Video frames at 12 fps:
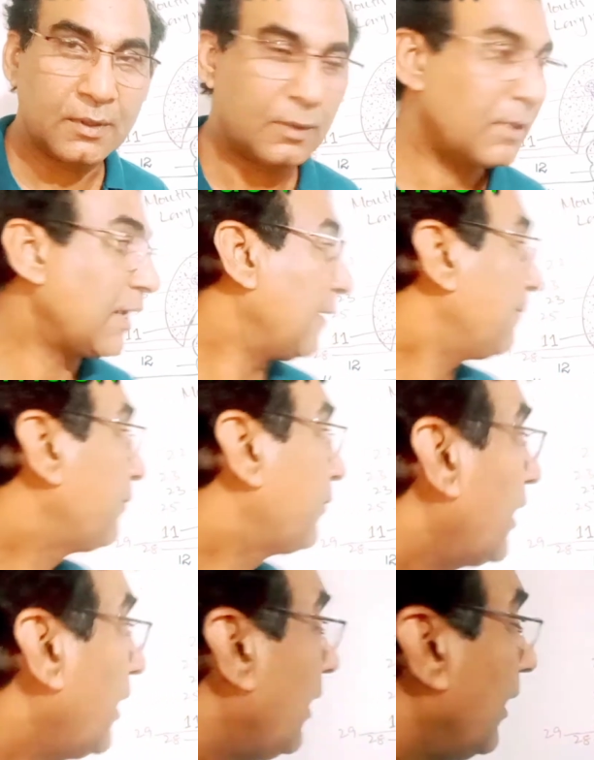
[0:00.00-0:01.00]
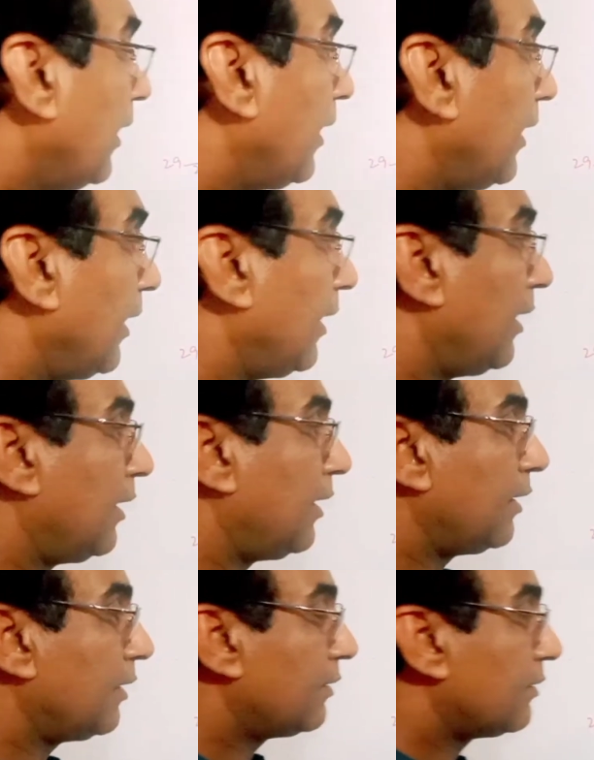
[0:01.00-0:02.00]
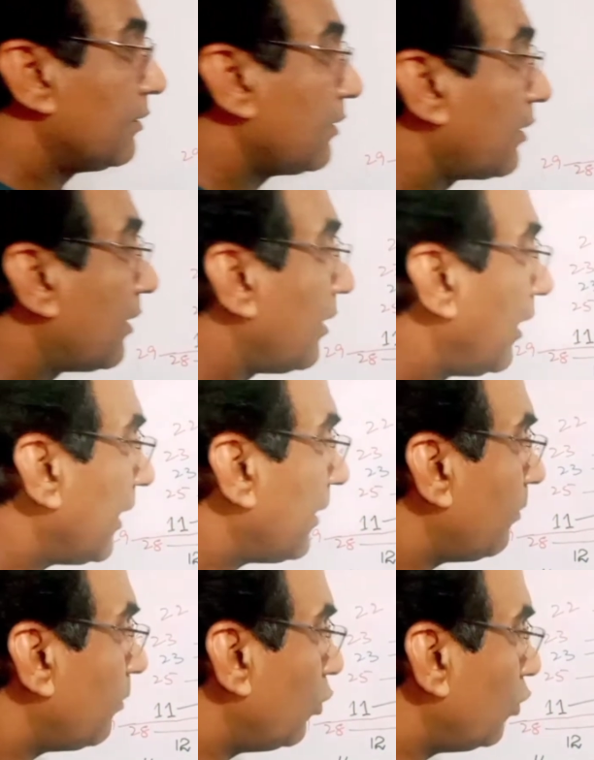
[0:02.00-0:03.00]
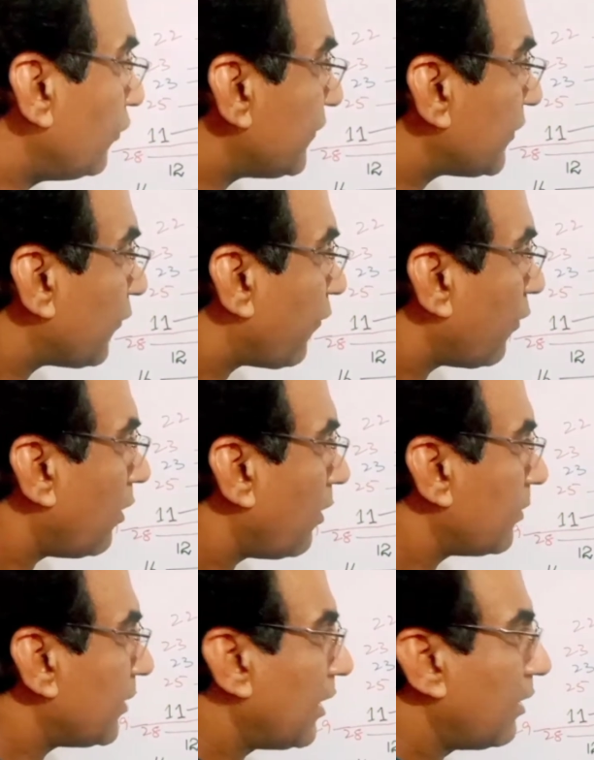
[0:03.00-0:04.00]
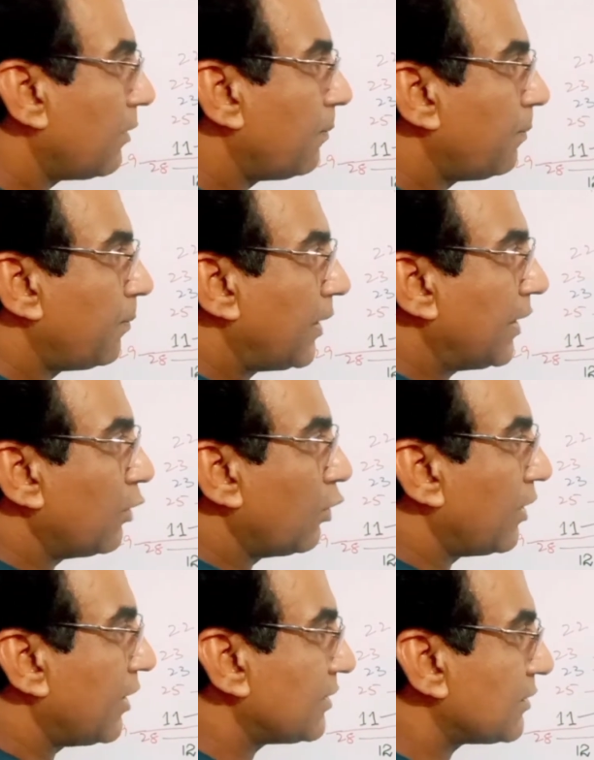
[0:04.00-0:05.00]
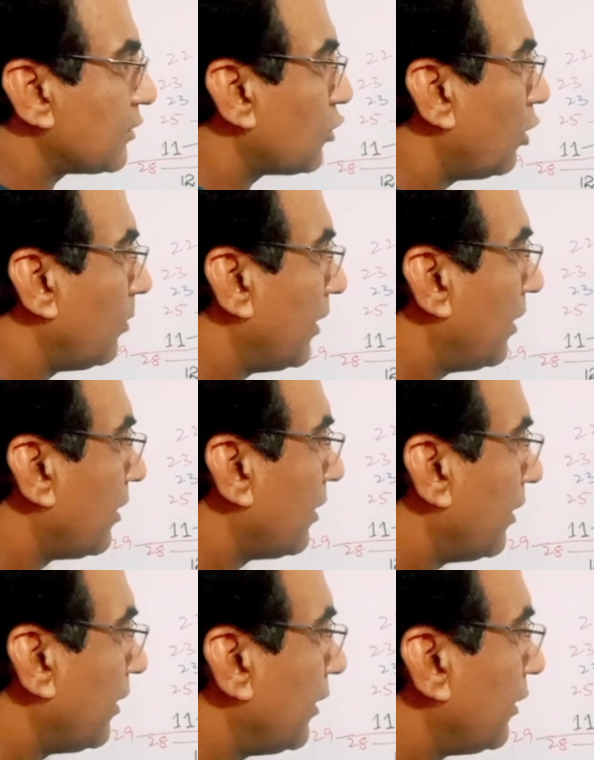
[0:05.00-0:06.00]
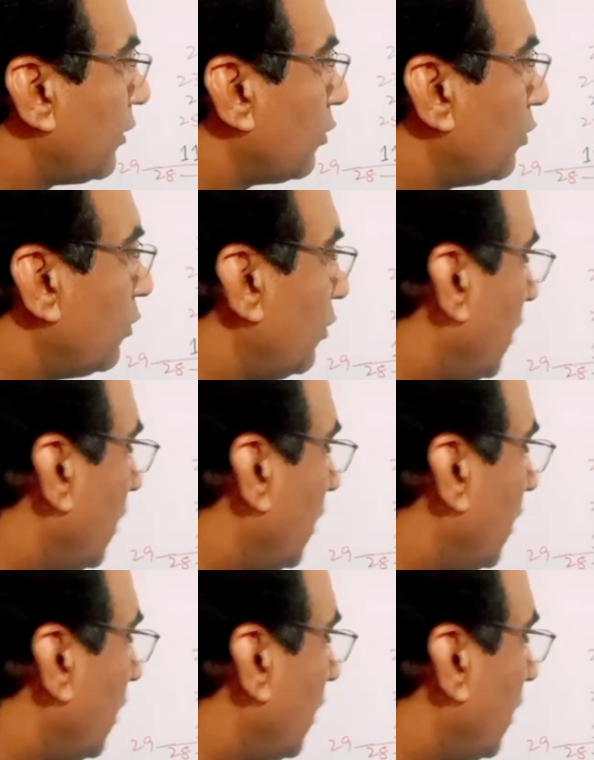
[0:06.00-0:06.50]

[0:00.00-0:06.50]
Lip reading: Okay, and the chyme moves from the pyloric stomach into